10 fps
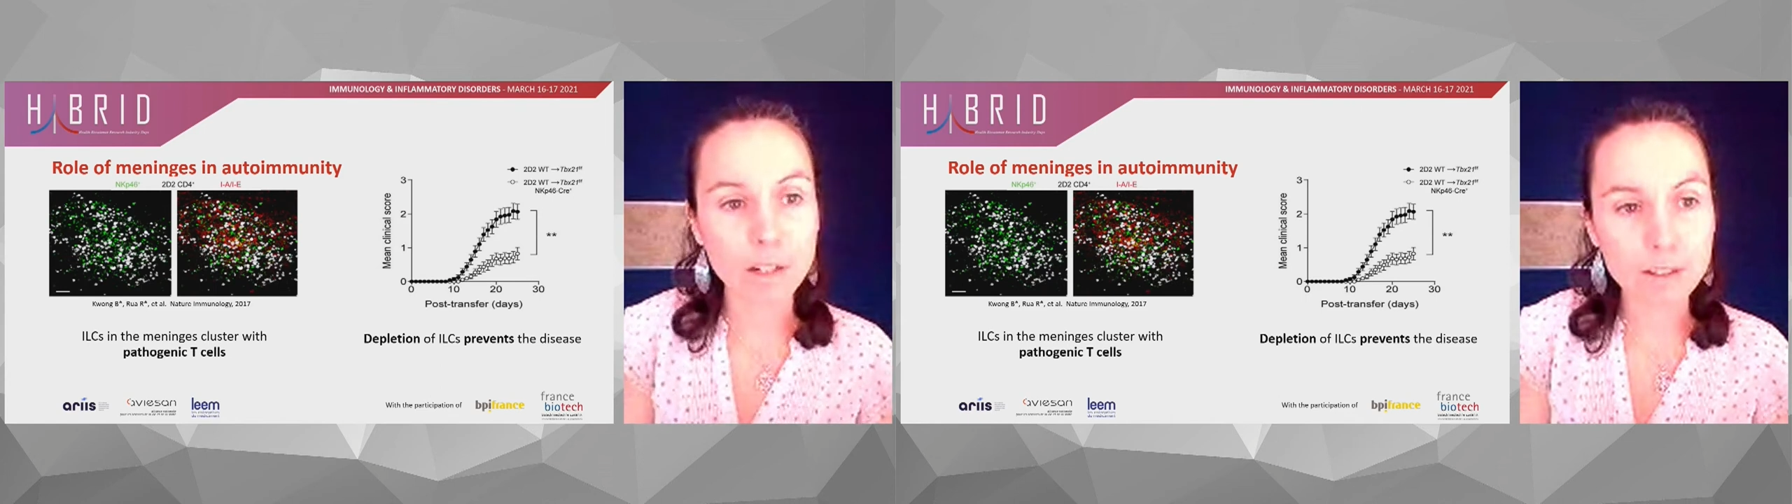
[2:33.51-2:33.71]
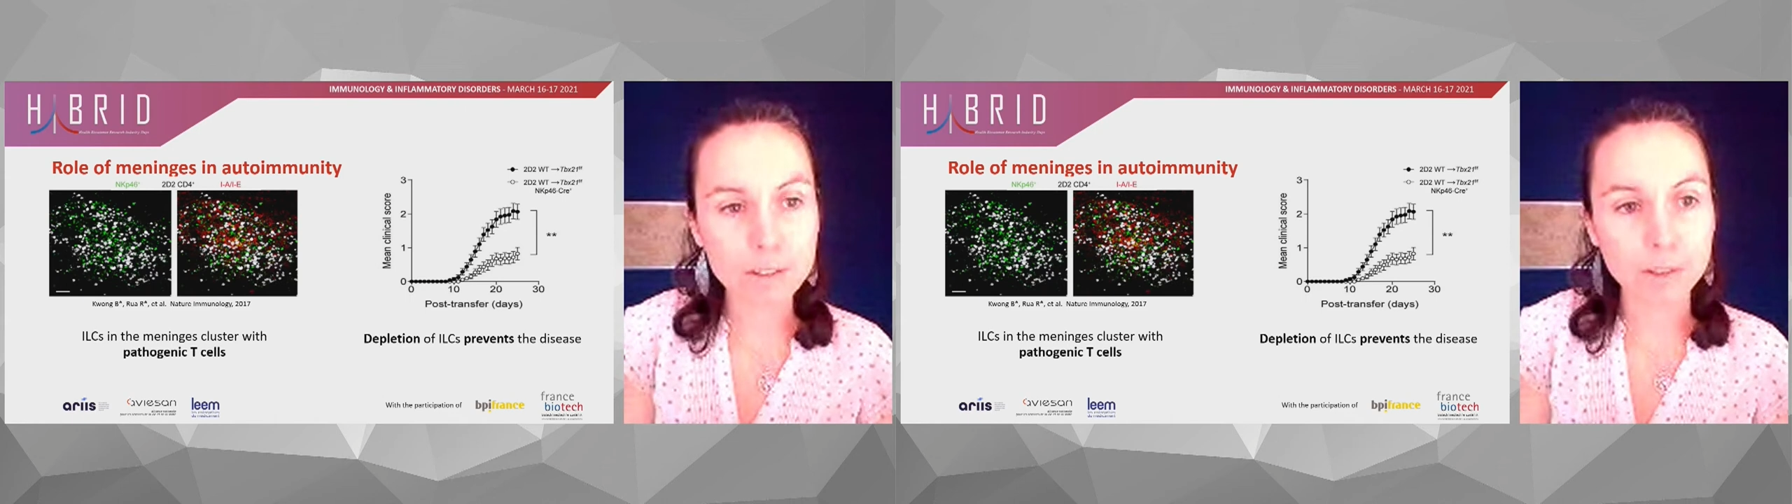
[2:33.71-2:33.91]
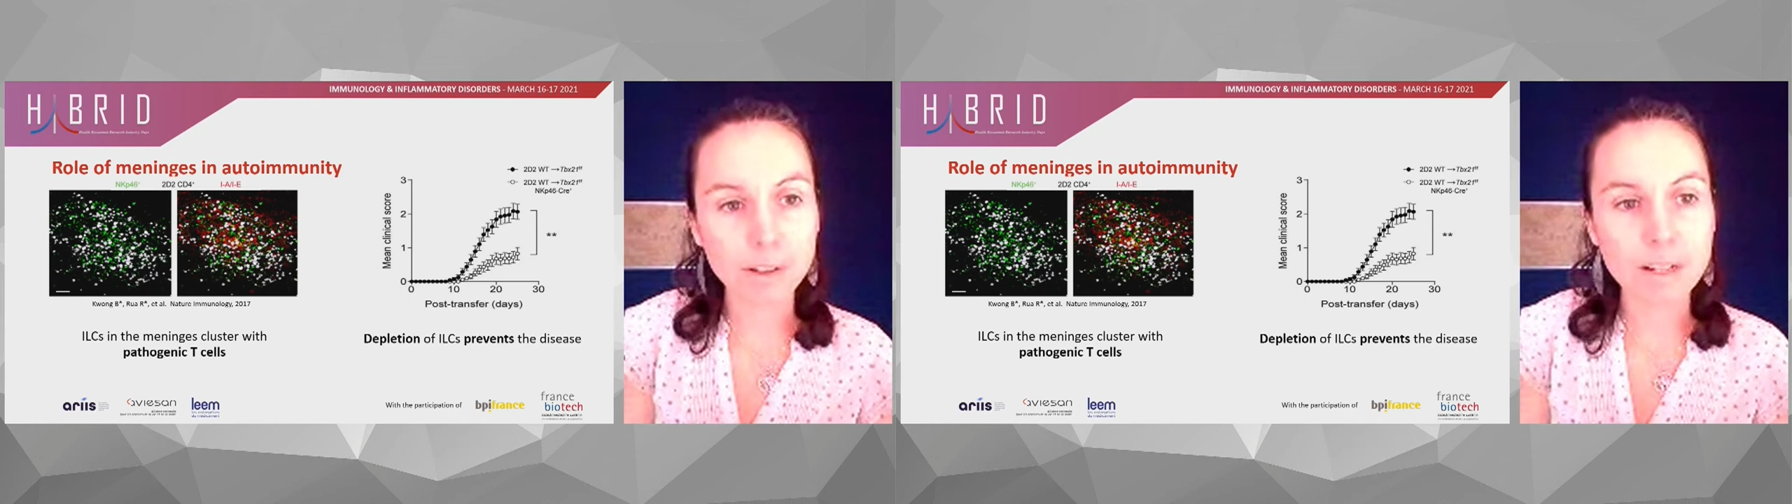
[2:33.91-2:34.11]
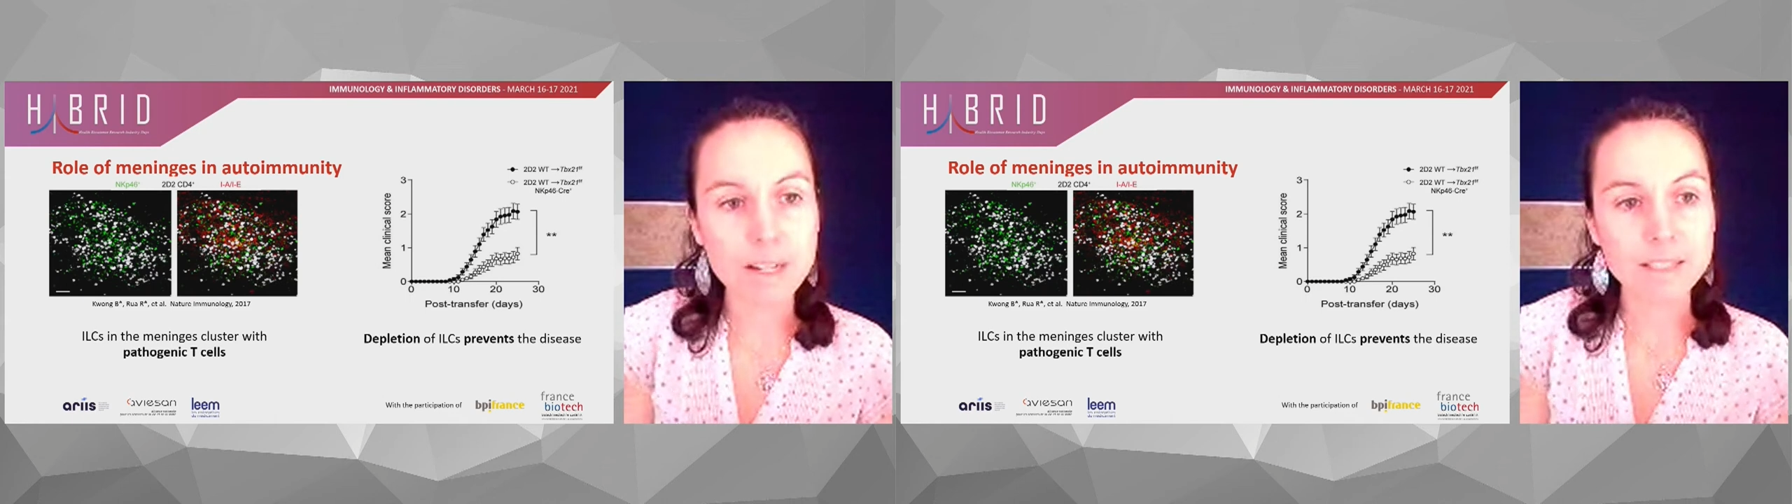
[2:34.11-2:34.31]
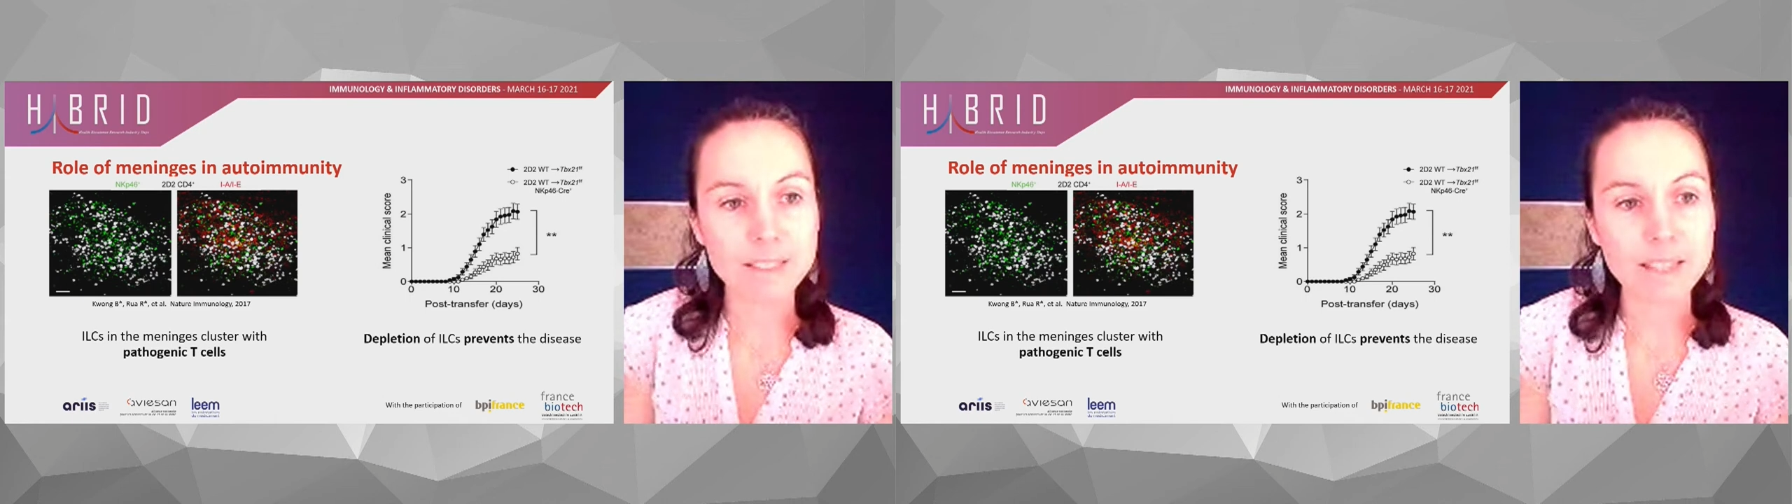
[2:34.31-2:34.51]

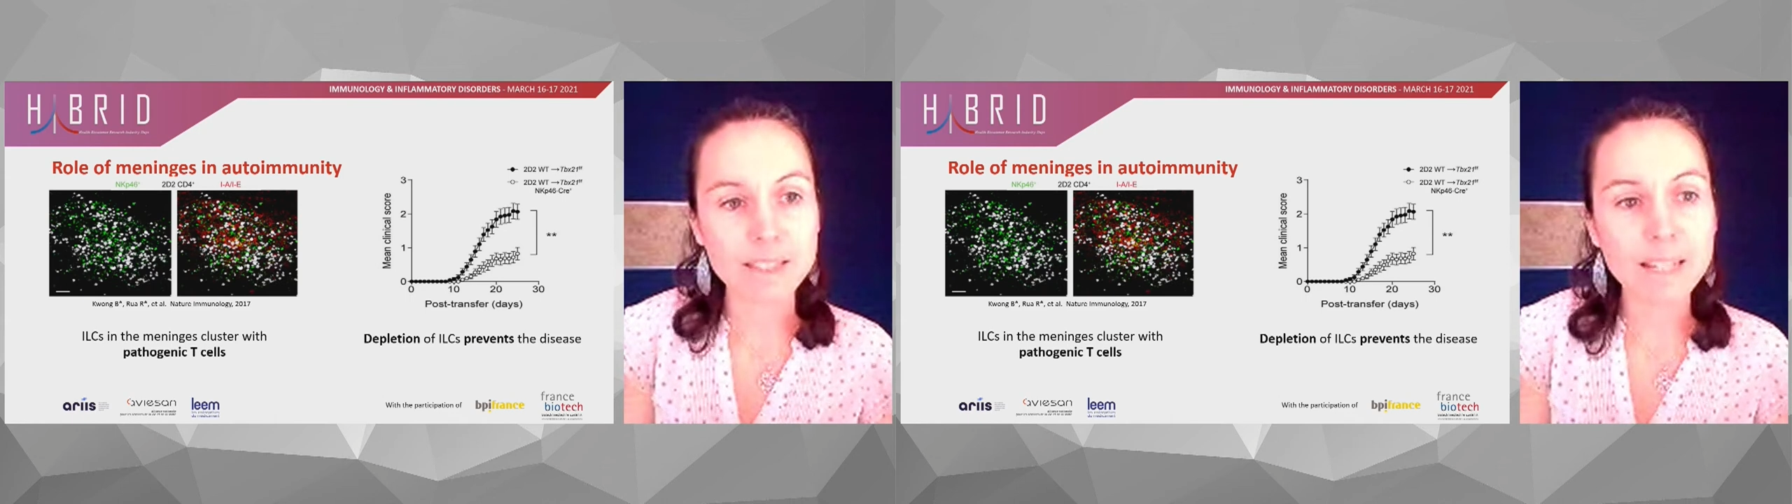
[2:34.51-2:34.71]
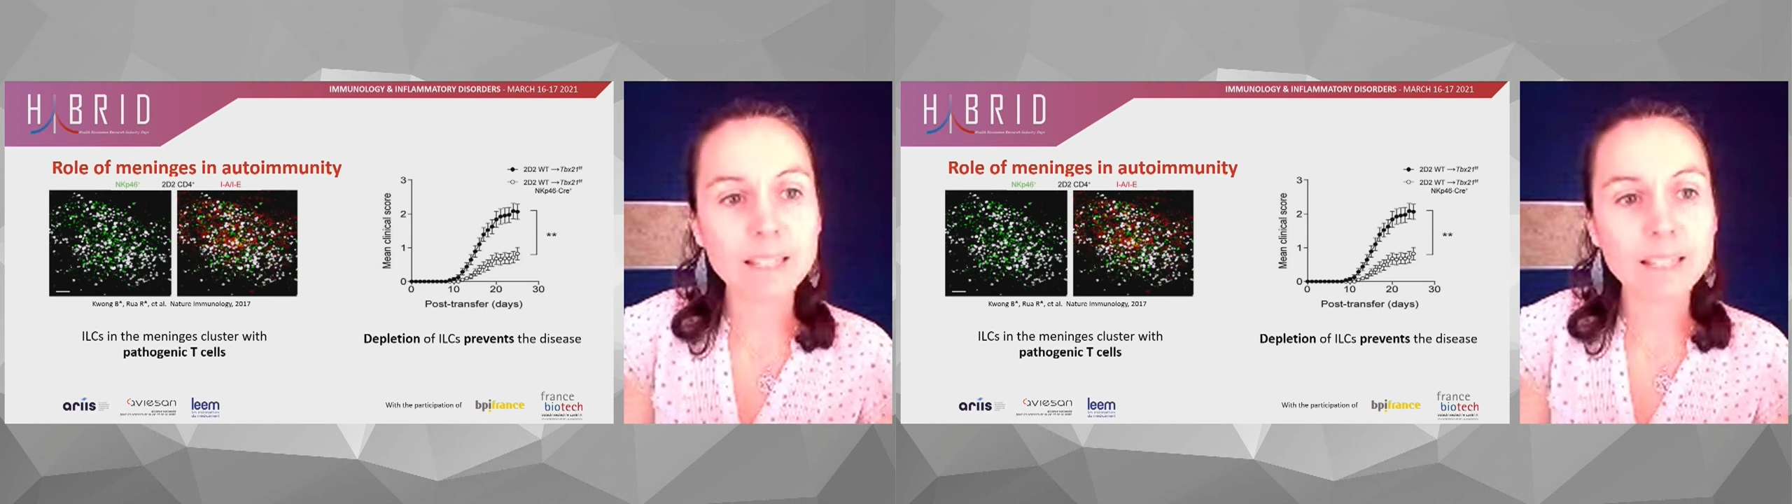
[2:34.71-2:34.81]
cluster that